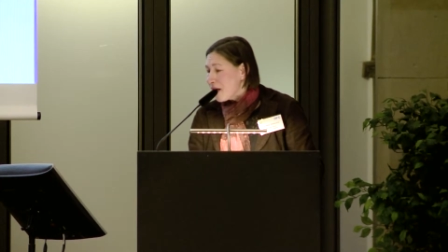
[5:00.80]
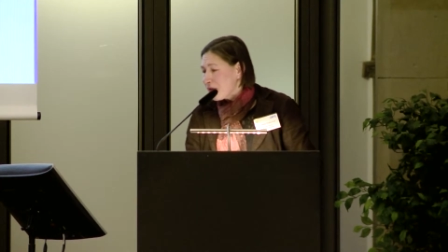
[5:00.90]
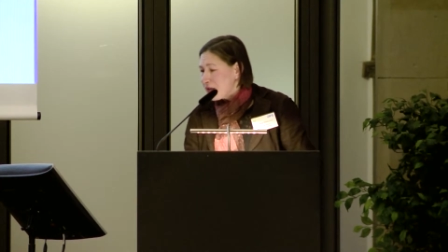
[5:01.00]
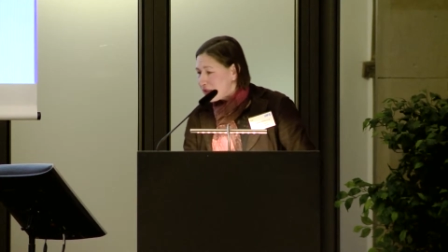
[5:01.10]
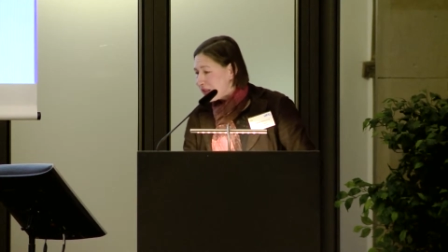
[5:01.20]

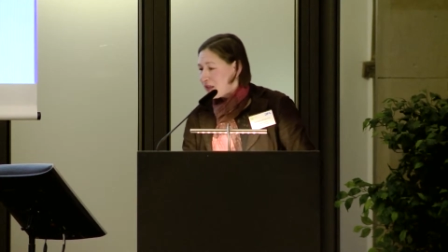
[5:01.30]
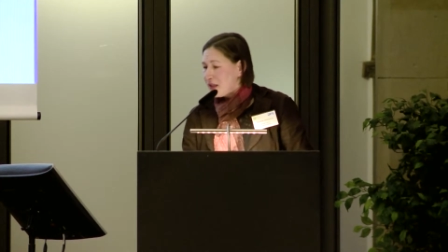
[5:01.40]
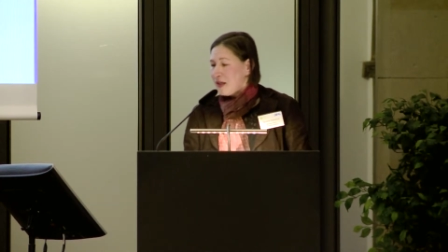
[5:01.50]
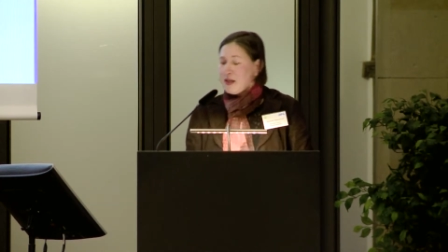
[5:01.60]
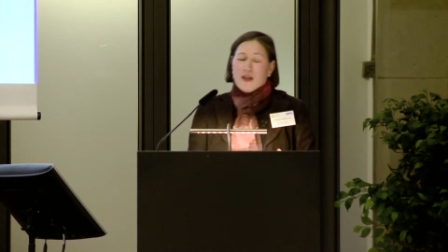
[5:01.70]
Ethics.
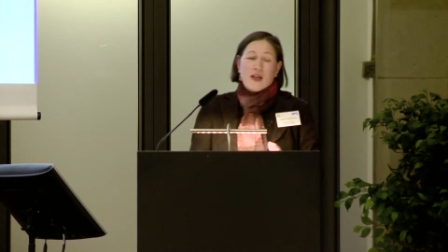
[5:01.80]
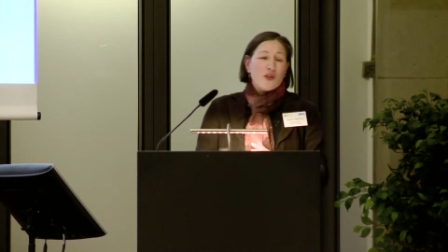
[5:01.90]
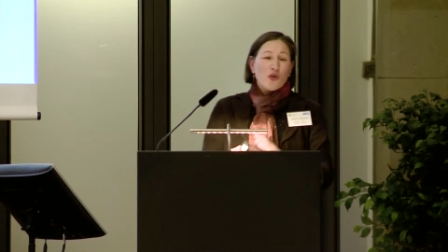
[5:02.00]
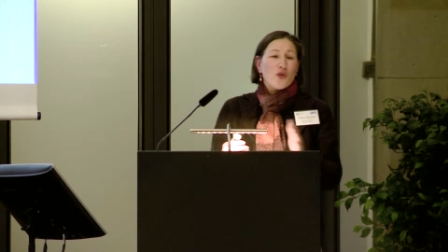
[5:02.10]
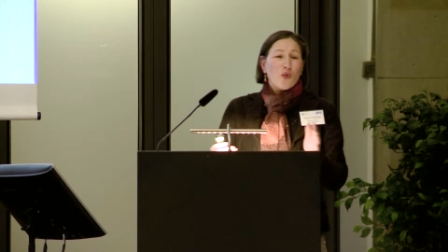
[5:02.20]

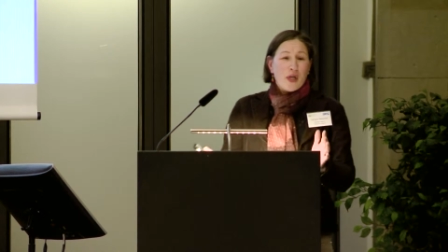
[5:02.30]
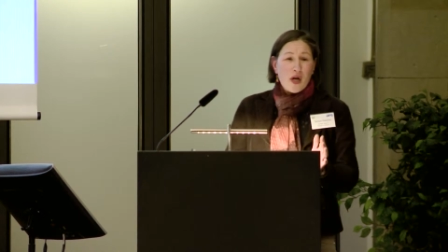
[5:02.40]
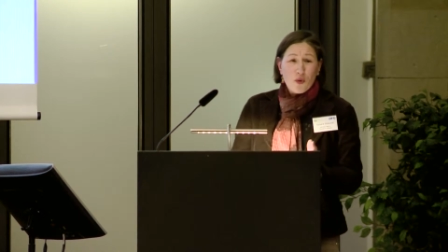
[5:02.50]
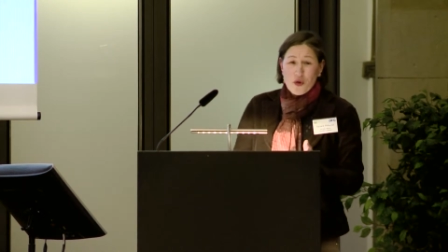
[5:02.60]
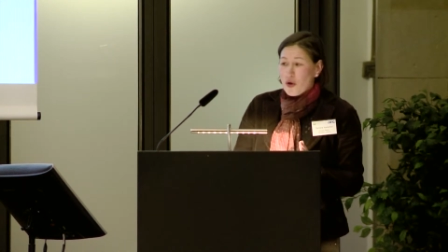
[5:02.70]
It's also in
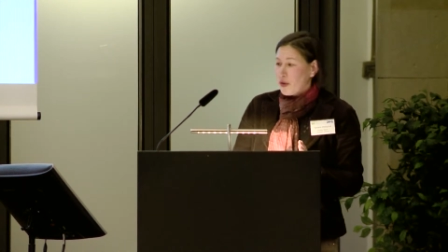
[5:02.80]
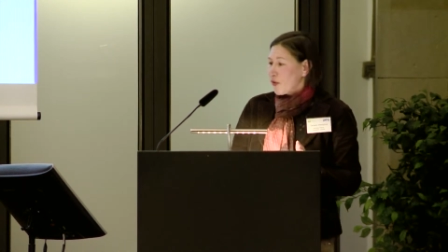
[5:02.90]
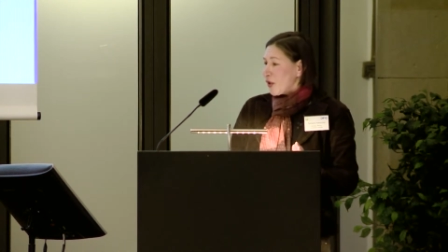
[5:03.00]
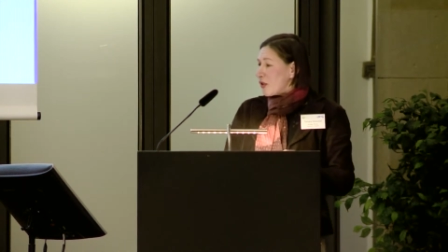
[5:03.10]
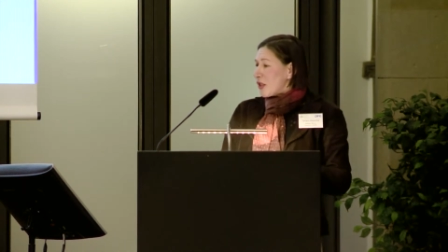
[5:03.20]
our Code of
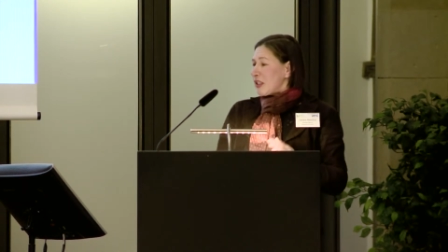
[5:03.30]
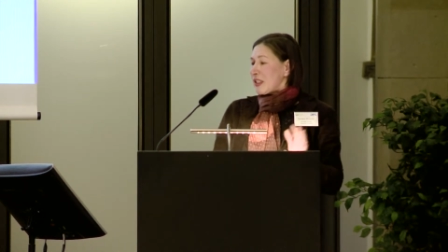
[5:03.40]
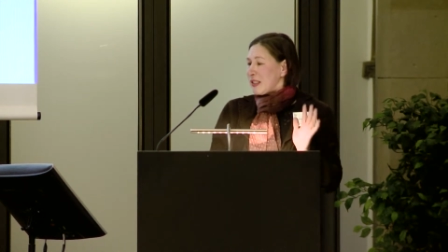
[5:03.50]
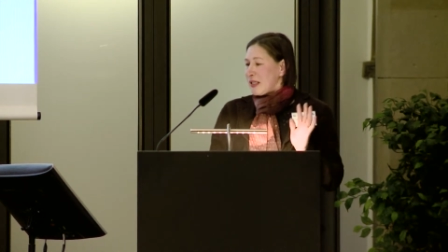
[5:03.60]
Conduct.